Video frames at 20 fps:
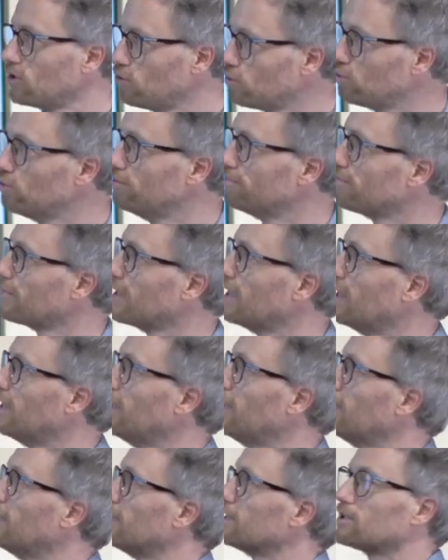You do.
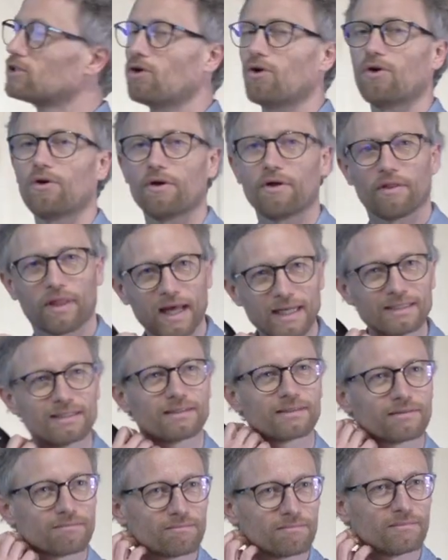So
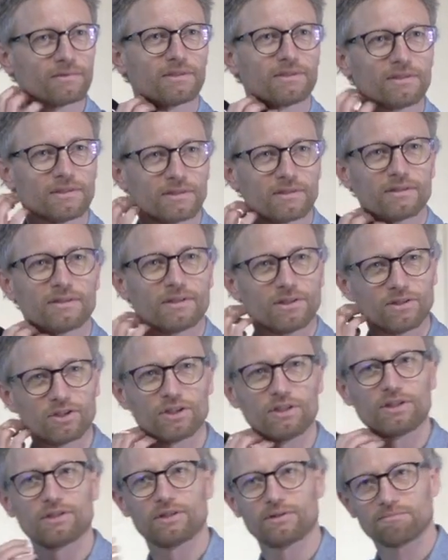that's
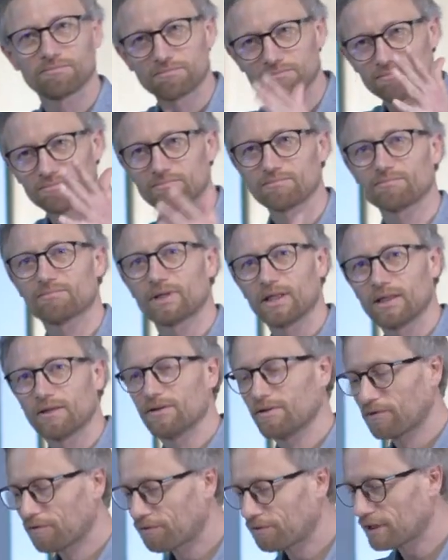the
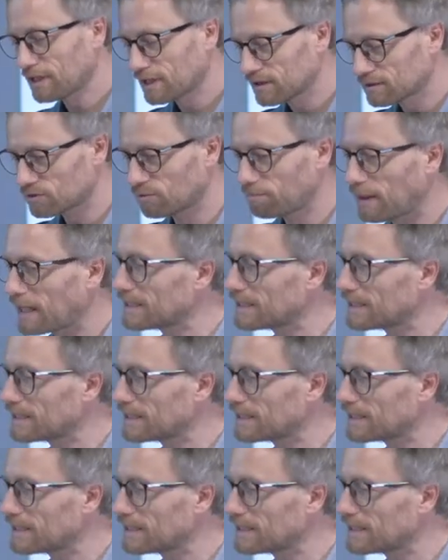thing, the